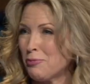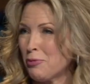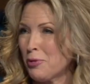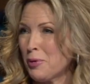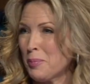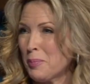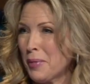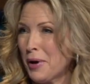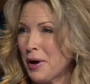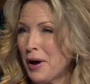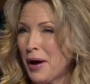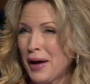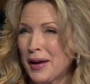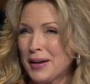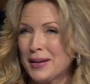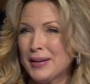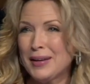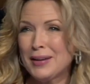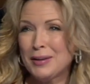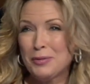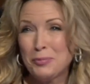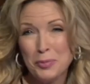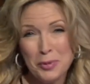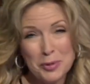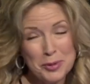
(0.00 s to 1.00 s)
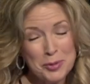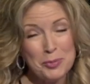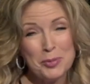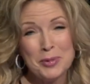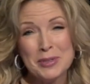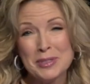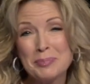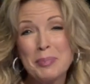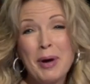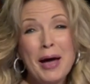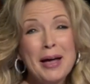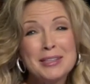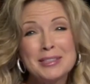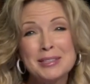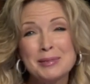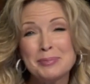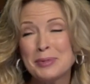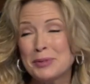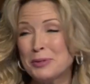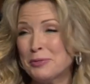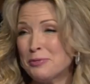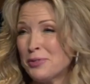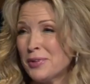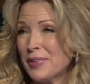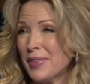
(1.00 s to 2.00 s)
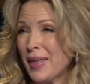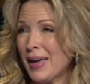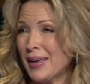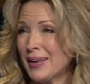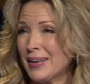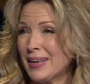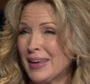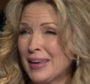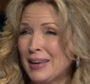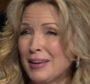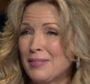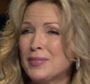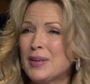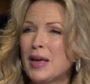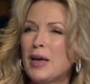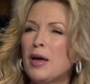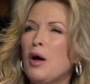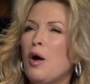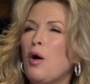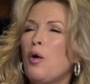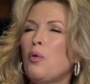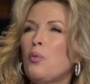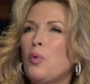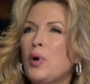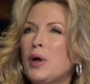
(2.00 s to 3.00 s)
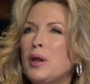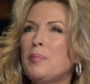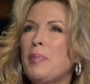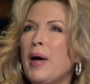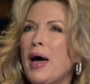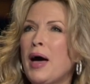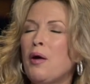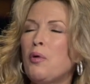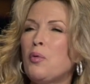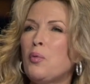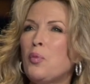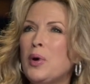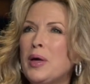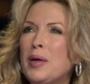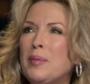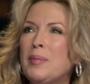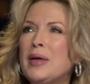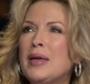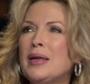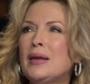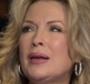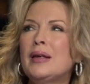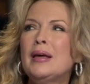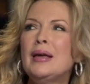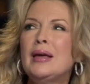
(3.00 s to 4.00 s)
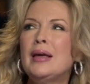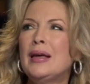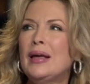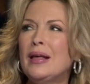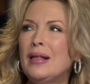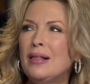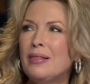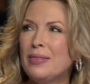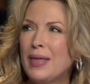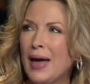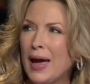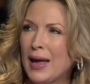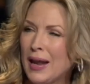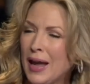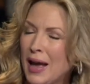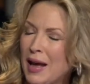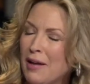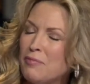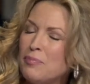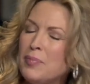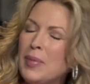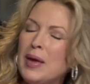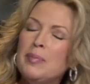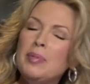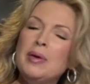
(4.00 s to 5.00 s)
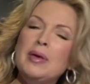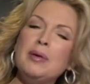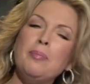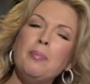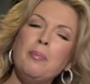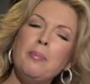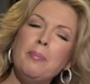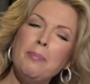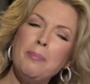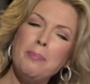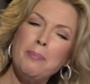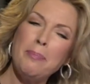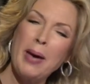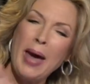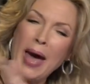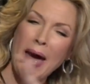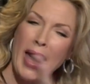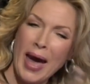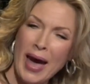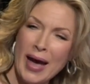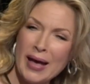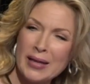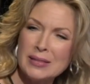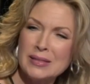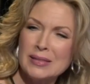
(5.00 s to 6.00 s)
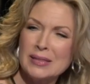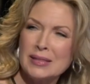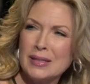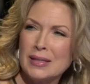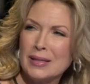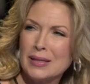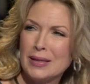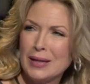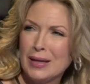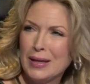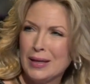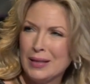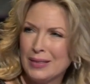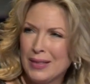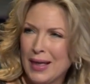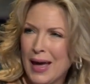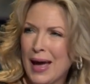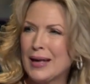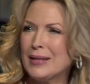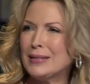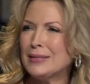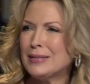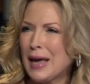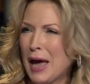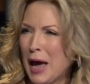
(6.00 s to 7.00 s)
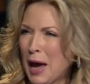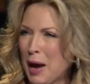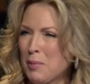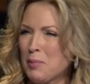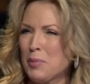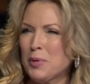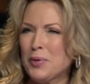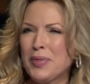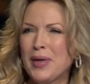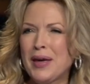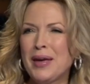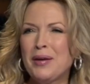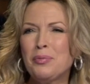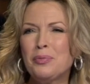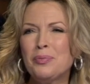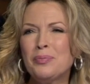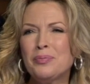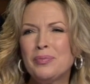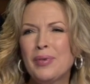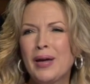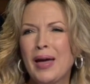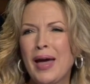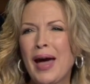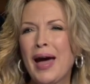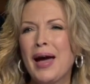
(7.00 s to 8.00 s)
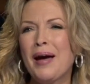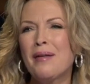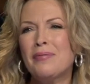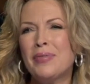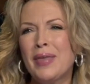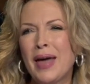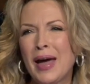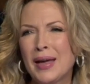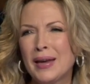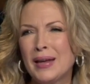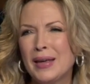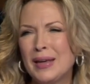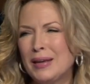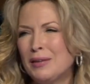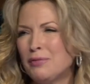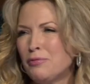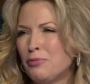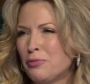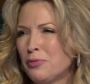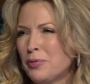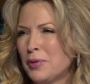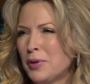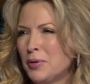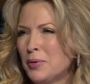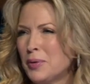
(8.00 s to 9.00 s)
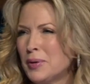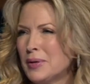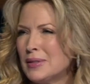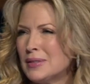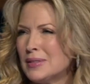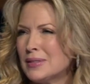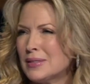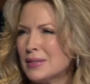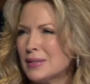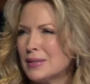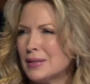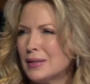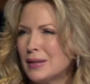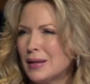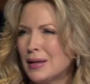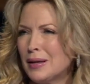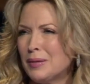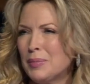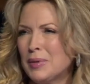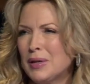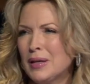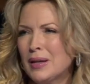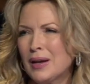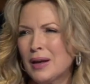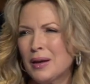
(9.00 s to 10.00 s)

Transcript: from God and we're responsible for that gift. What about women that have maybe passed that time where they have that influence? I mean,